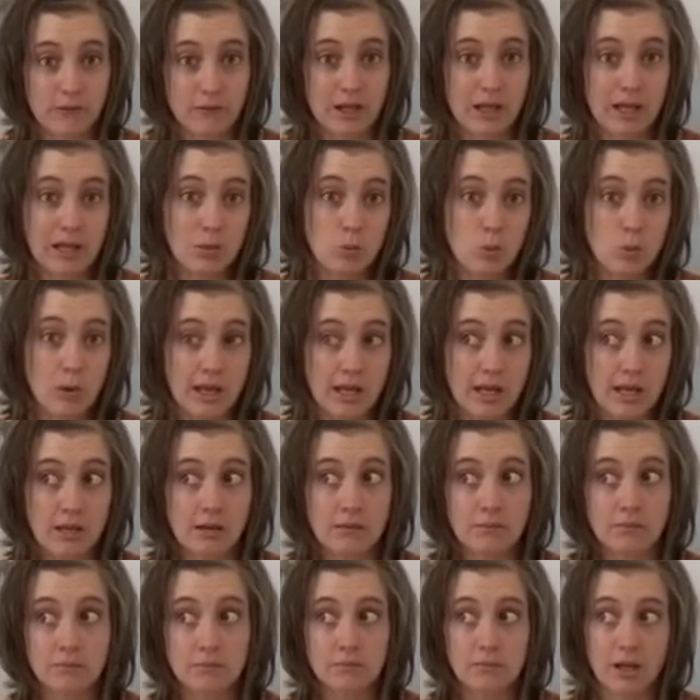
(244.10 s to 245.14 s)
and when,
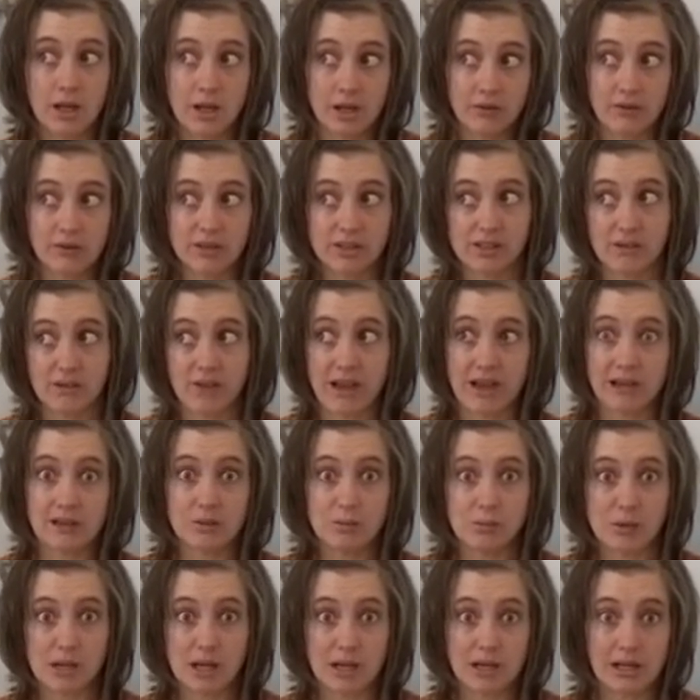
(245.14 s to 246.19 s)
none of us have had
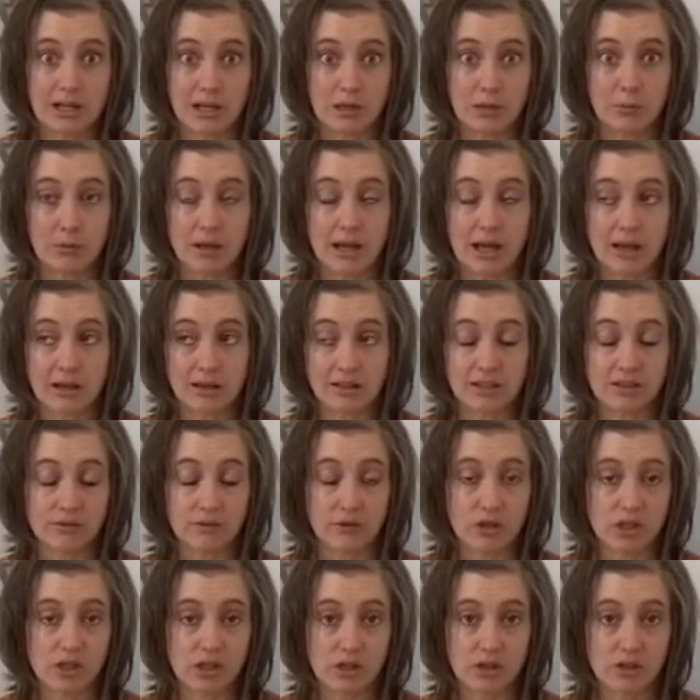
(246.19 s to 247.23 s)
to be on antibiotics
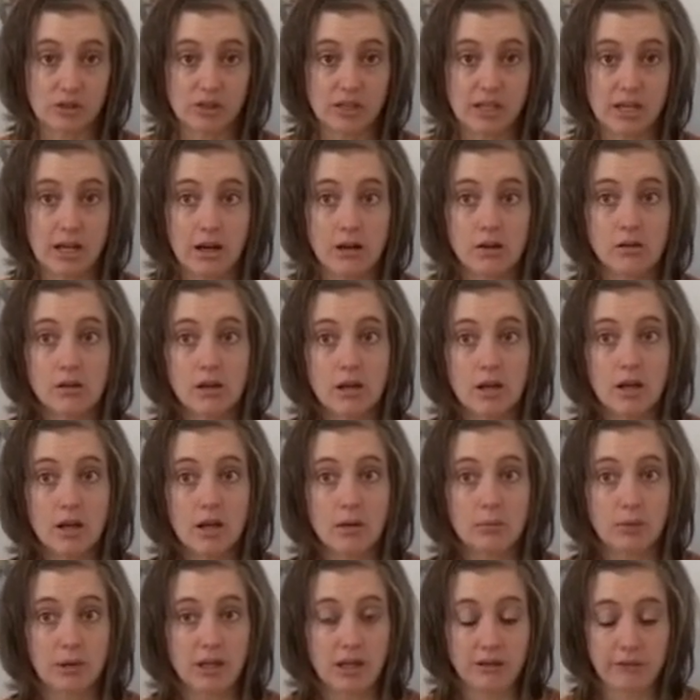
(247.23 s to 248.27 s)
for years now,
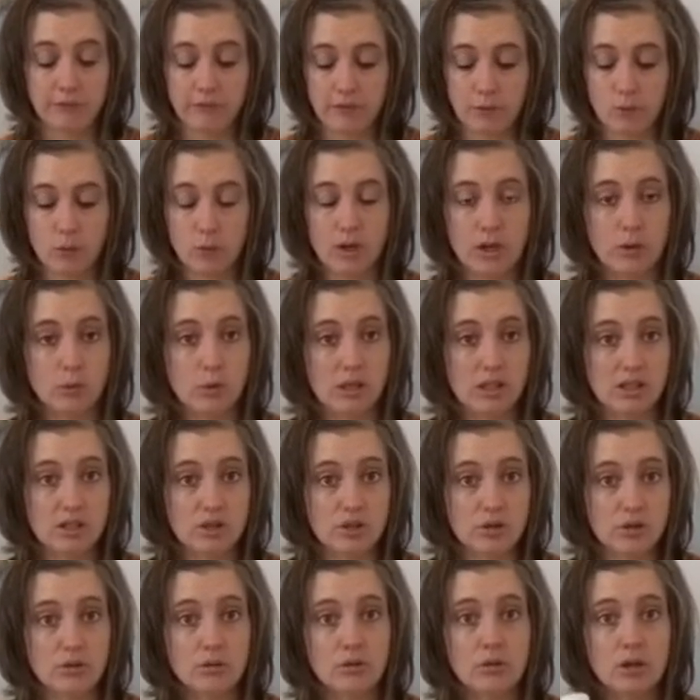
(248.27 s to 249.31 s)
but if and when we
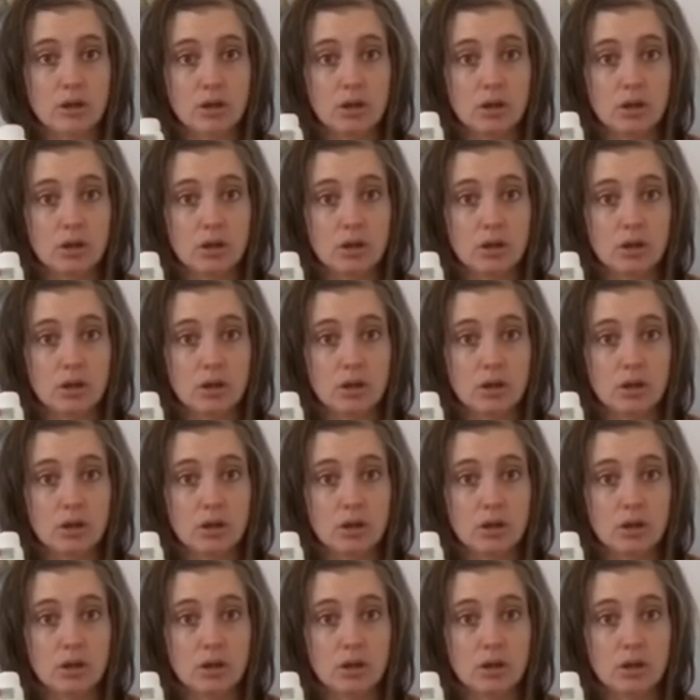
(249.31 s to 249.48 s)
do,